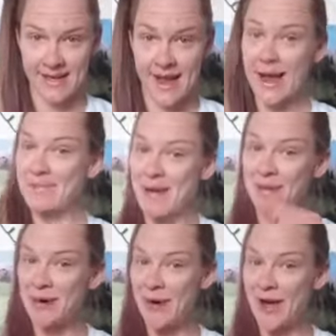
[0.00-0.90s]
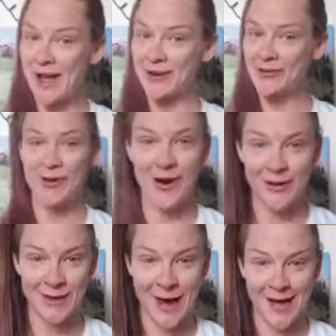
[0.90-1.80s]
And maybe go ahead and draw
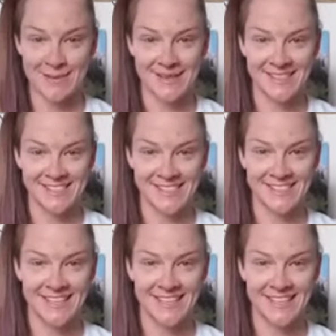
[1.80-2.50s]
an ibis